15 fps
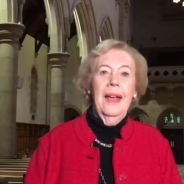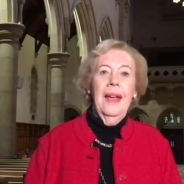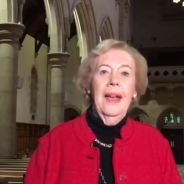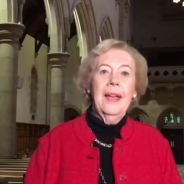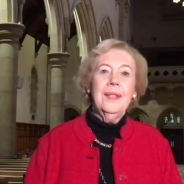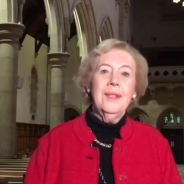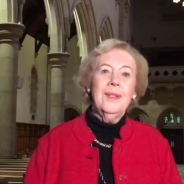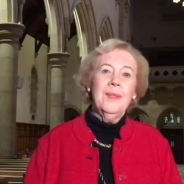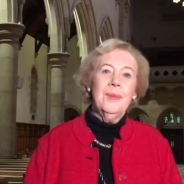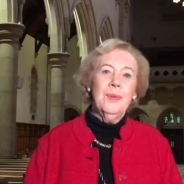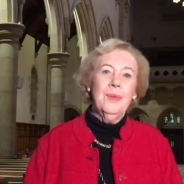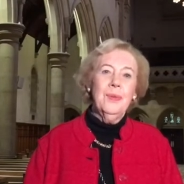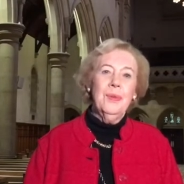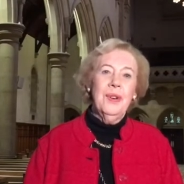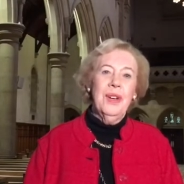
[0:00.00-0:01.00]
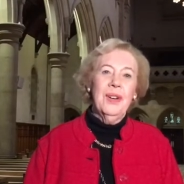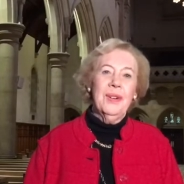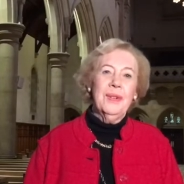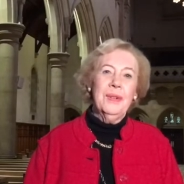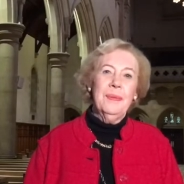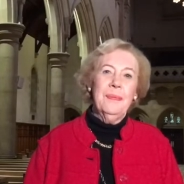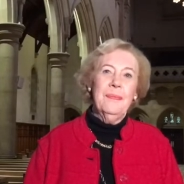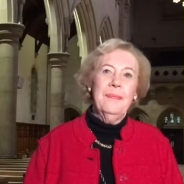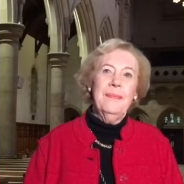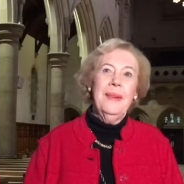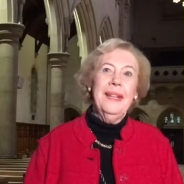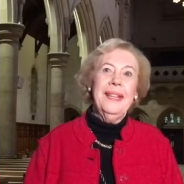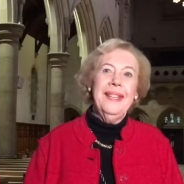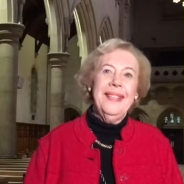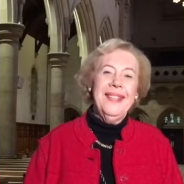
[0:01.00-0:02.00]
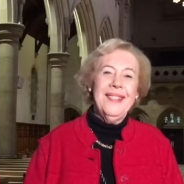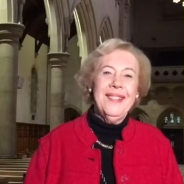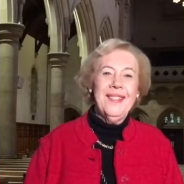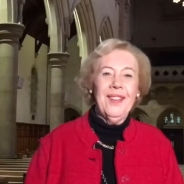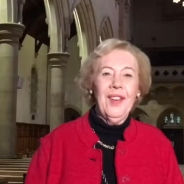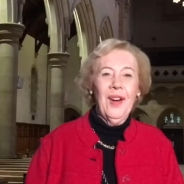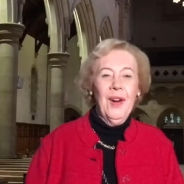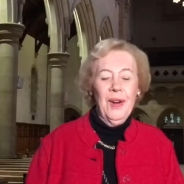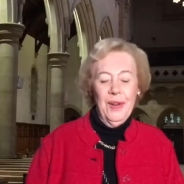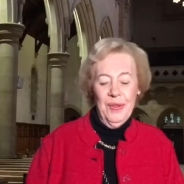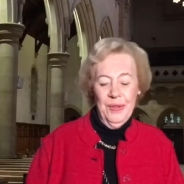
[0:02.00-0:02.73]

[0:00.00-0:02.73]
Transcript: As a schoolgirl, many years ago,